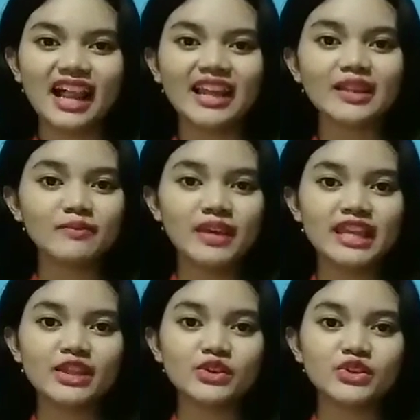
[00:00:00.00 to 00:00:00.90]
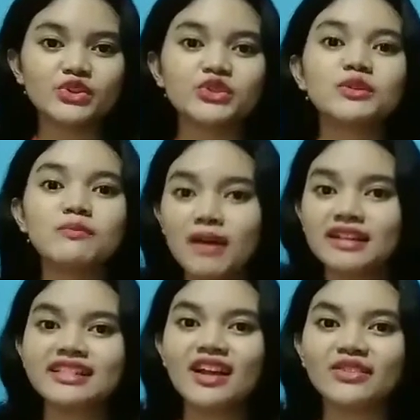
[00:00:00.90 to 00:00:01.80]
let me introduce
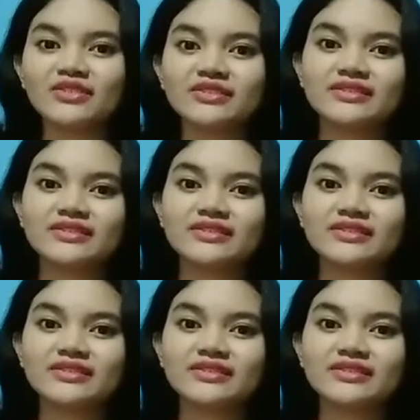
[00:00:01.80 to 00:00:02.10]
myself.